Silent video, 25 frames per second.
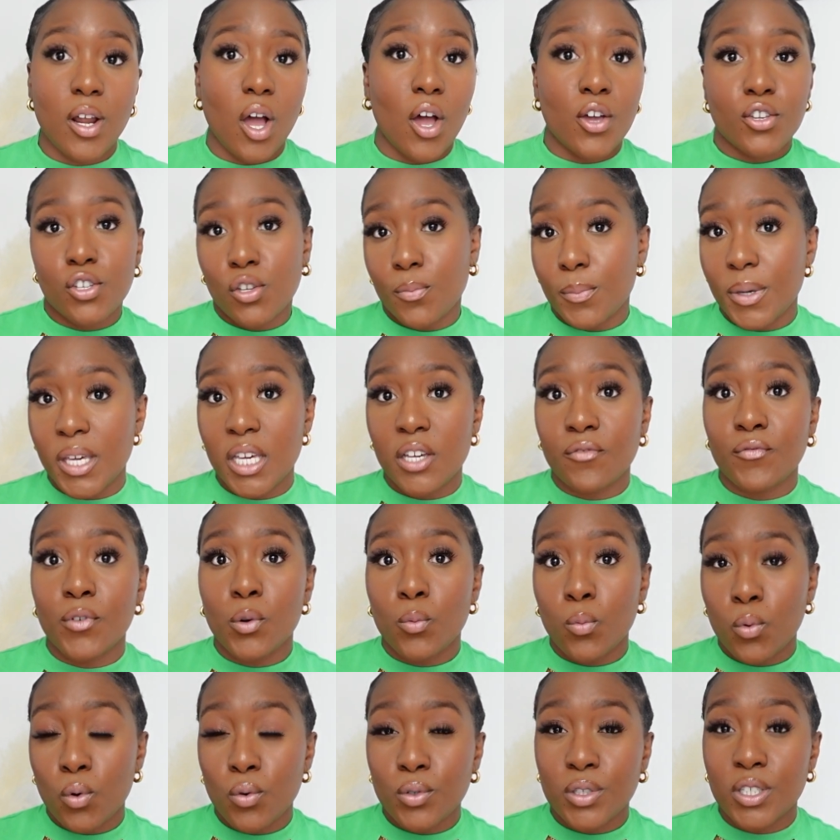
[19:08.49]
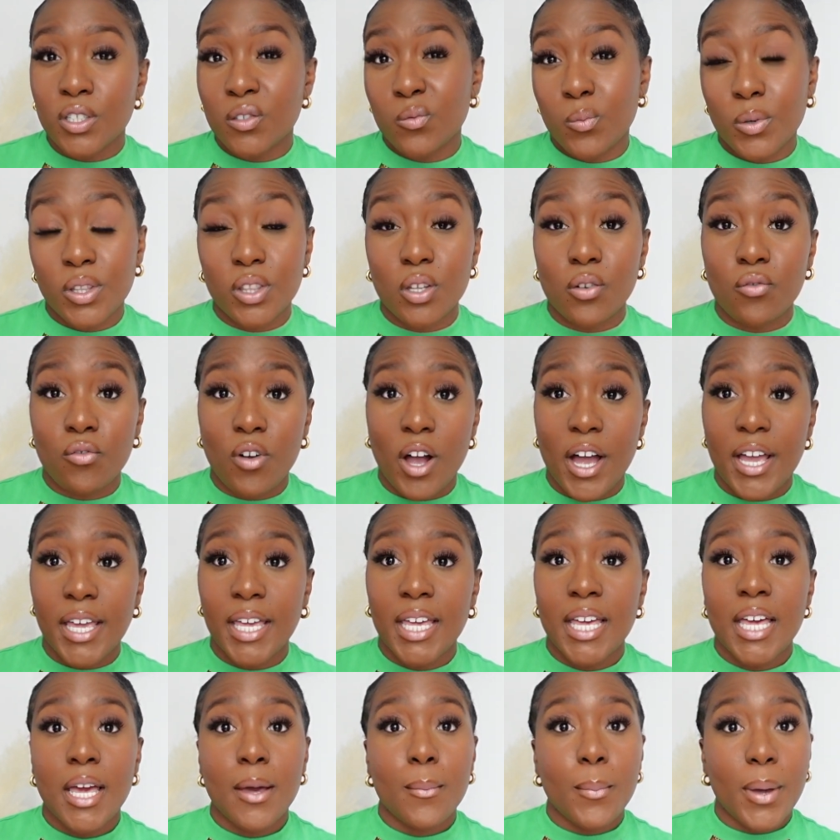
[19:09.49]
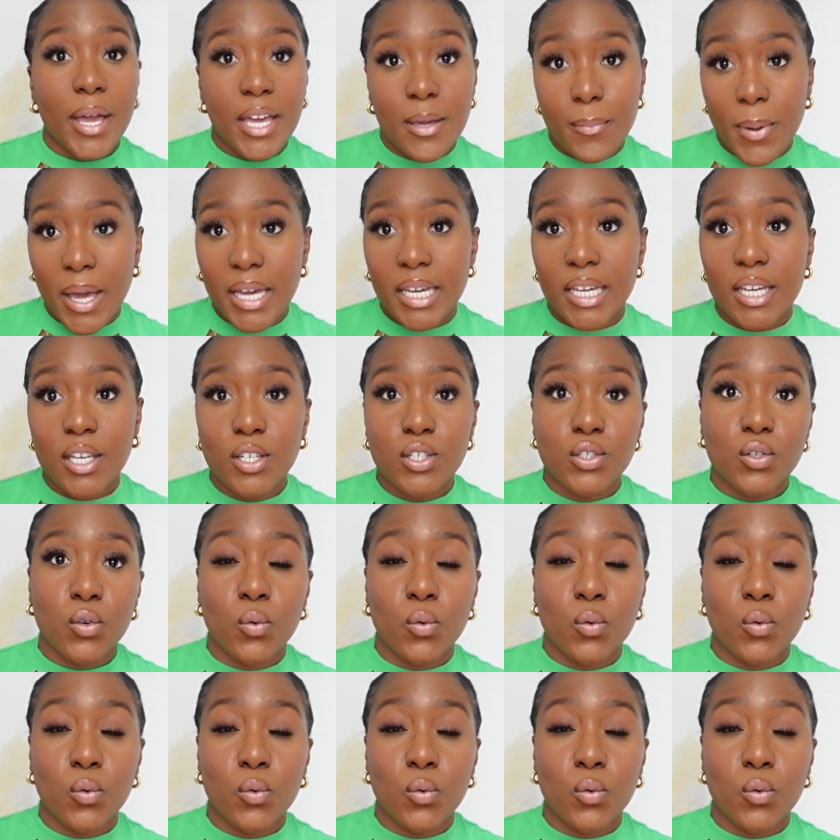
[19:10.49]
Are you being rewarded with the right pay package?